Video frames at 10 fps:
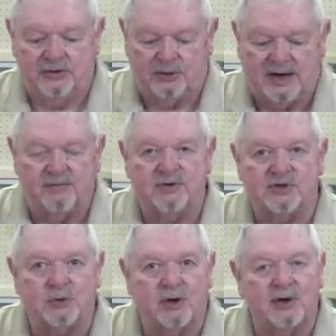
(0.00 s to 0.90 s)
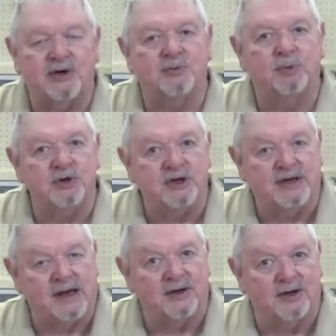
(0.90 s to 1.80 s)
So every square inch pushing
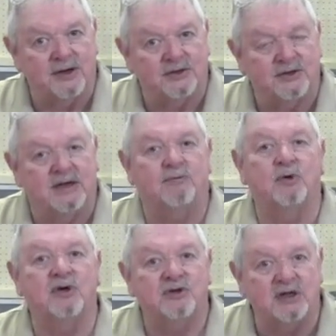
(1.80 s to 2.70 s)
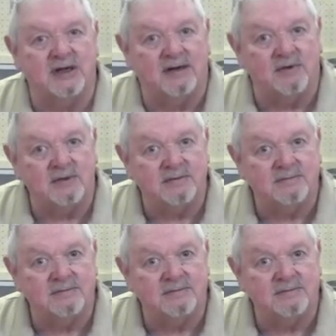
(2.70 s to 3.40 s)
down on us, if we're at sea level,